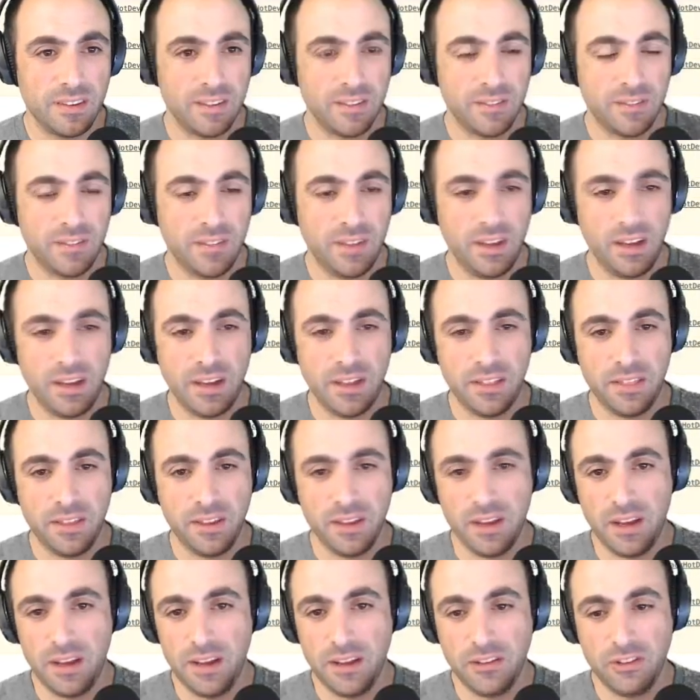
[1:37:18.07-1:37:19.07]
Yeah, I
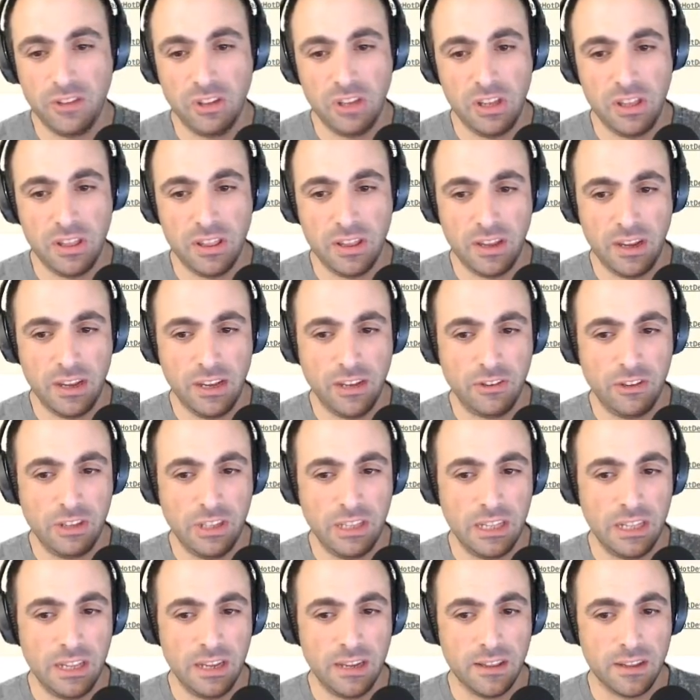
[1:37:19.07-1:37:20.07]
think I
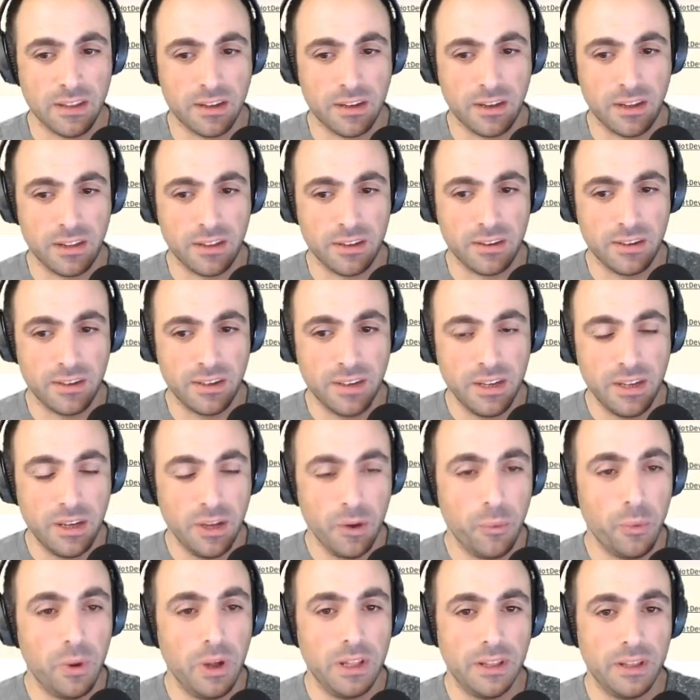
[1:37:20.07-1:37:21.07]
actually like the color.
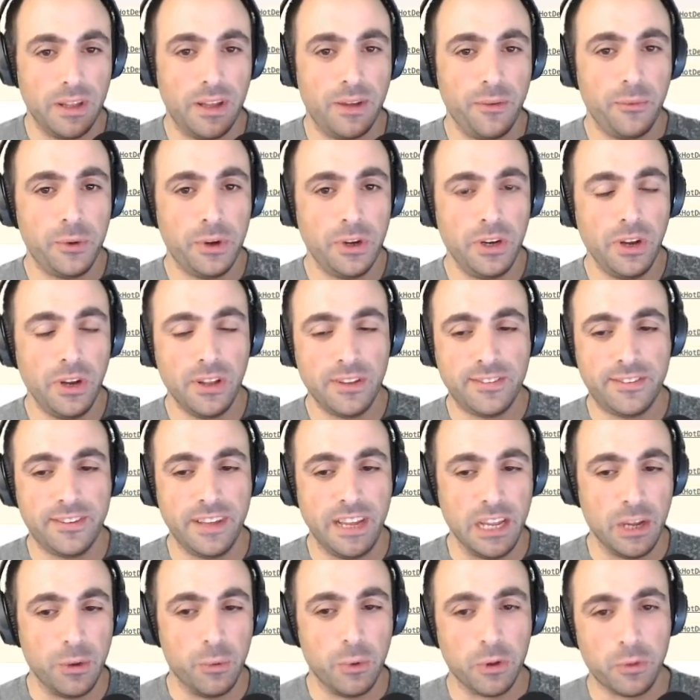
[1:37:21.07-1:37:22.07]
Well, we're not
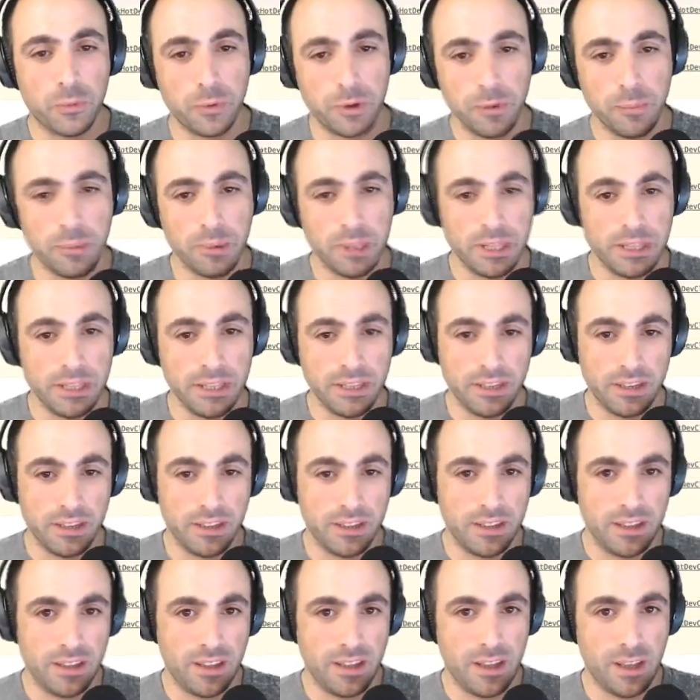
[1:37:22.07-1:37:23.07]
saying what we're building.
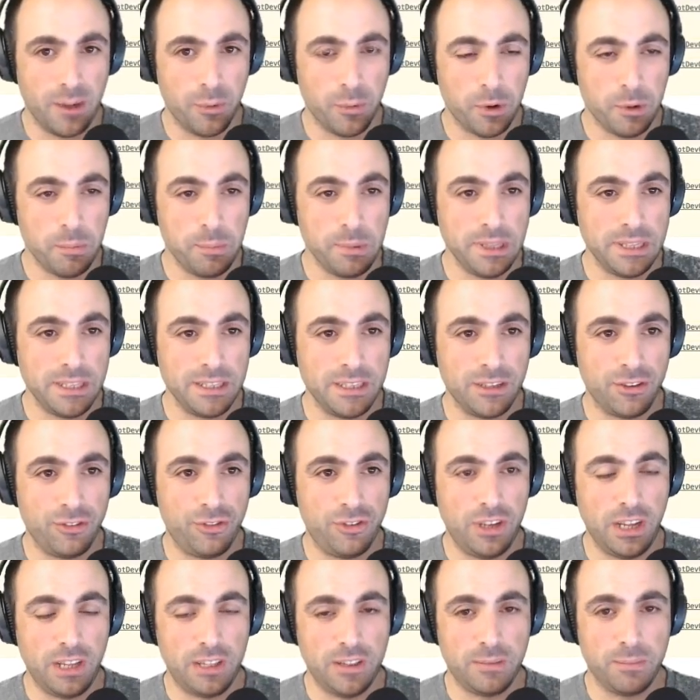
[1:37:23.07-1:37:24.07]
We're building a
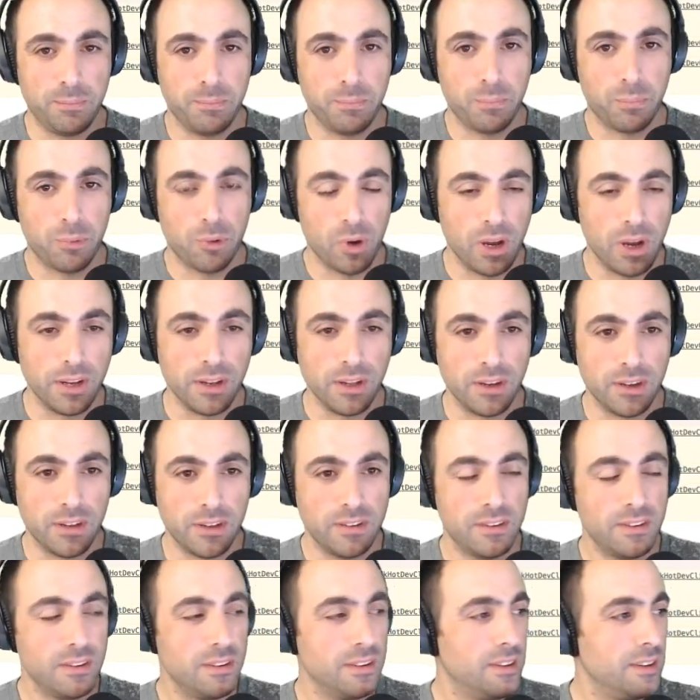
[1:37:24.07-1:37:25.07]
chat
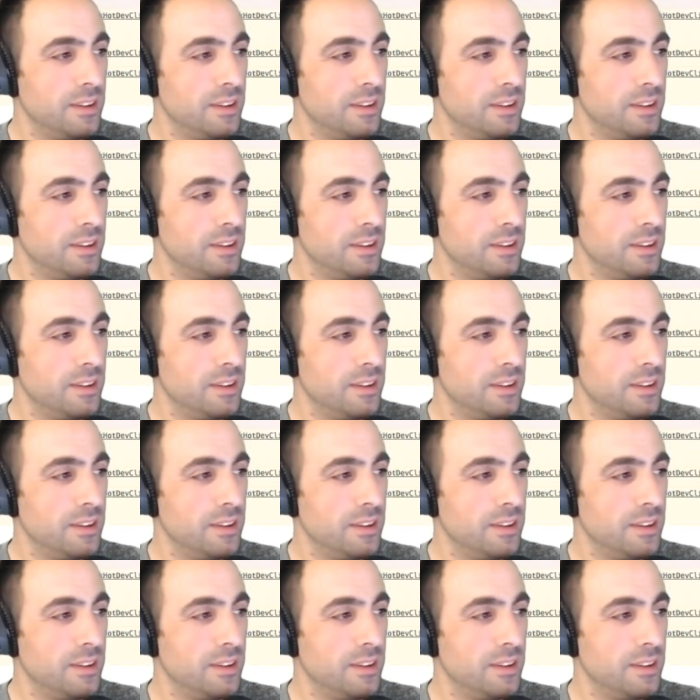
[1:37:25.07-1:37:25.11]
product.